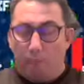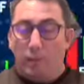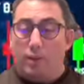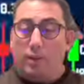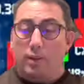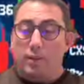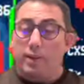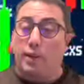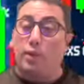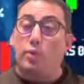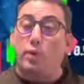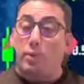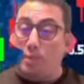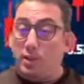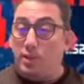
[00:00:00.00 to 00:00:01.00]
Thank you very
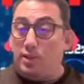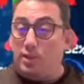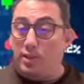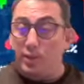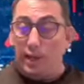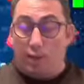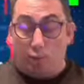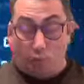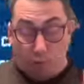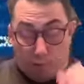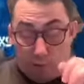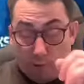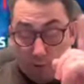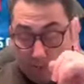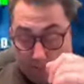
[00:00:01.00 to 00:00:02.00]
much. And don't
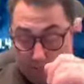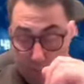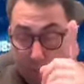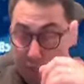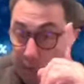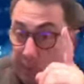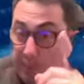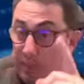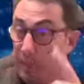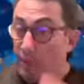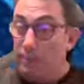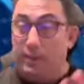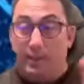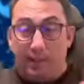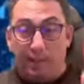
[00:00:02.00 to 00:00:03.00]
forget to subscribe. Huh?
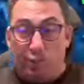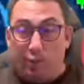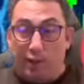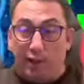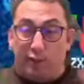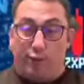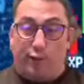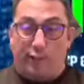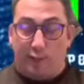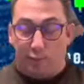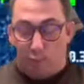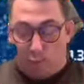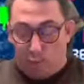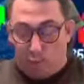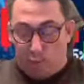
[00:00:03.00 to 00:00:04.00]
We are together
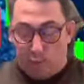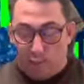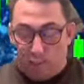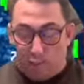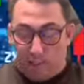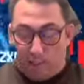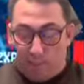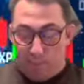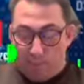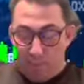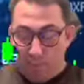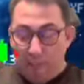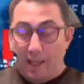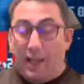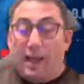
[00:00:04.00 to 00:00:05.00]
all along today.
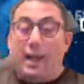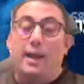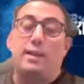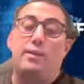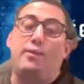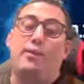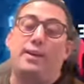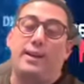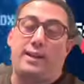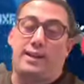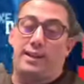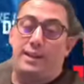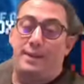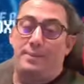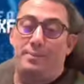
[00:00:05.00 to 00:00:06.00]
And
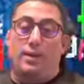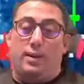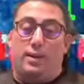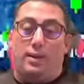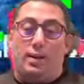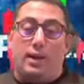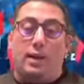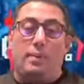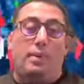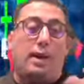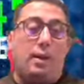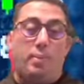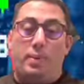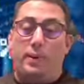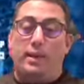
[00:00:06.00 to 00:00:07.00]
finally, I'm
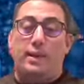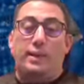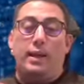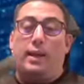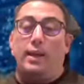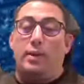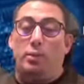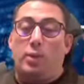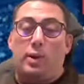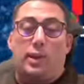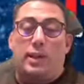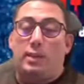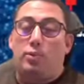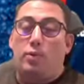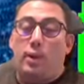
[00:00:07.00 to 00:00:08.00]
happy that I, eh, I uh,
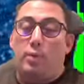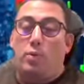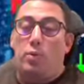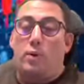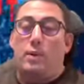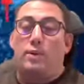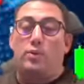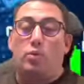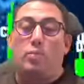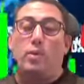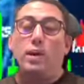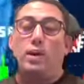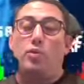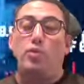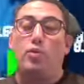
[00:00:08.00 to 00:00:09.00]
welcome to everyone to my
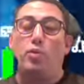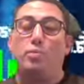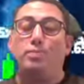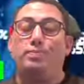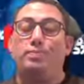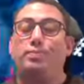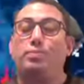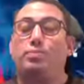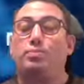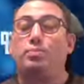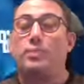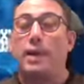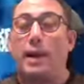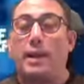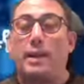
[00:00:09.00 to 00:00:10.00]
room.
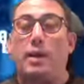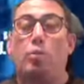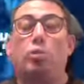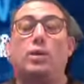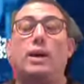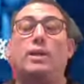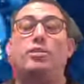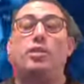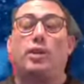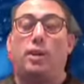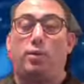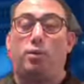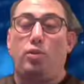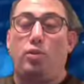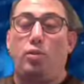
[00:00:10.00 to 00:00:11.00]
And I would like to give
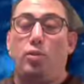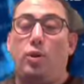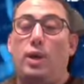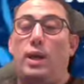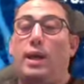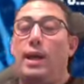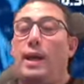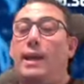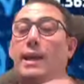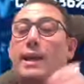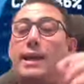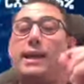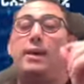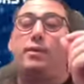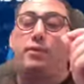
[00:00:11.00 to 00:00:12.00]
you a
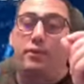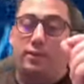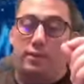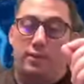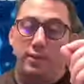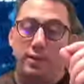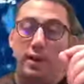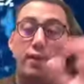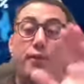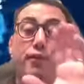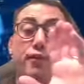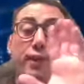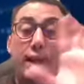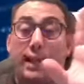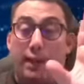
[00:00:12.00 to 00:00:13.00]
gift,
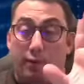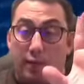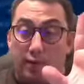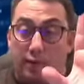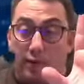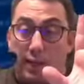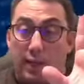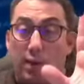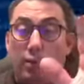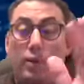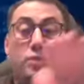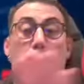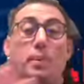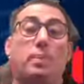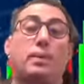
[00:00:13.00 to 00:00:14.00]
free gift, which
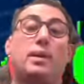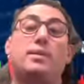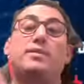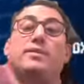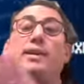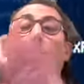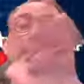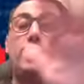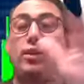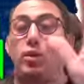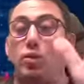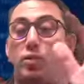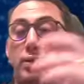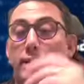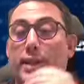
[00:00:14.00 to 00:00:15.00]
people are selling you
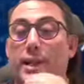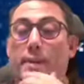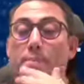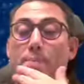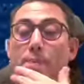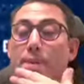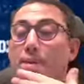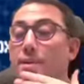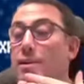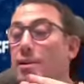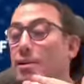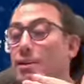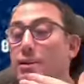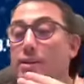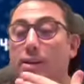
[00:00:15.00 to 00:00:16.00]
with the uh,
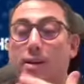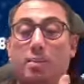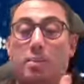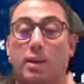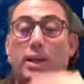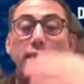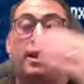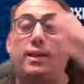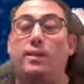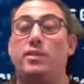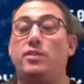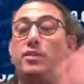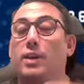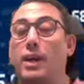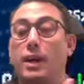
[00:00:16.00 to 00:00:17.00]
eh, money,
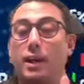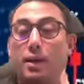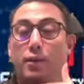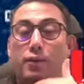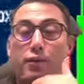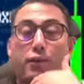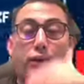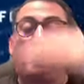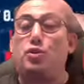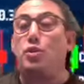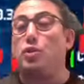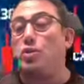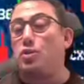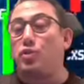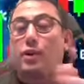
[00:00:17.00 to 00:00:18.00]
this
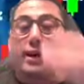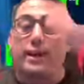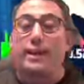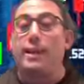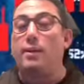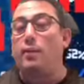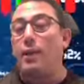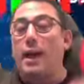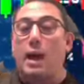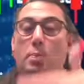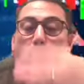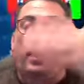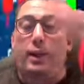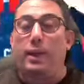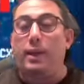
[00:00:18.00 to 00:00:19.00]
features trading
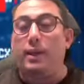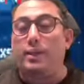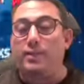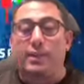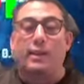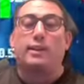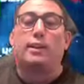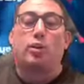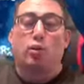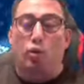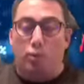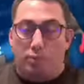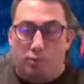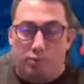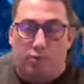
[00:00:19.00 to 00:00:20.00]
VIP signal
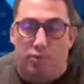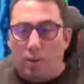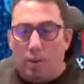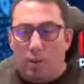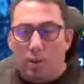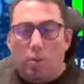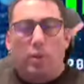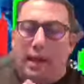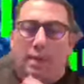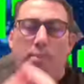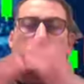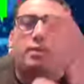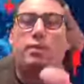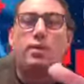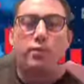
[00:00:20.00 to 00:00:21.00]
groups. We
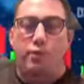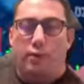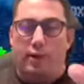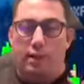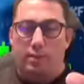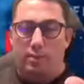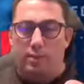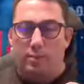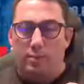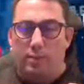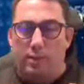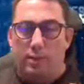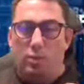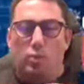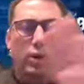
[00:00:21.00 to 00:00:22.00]
giving free.
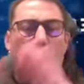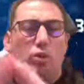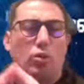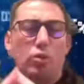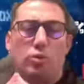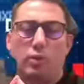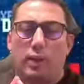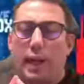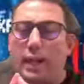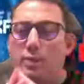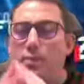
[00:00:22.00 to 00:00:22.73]
We don't expect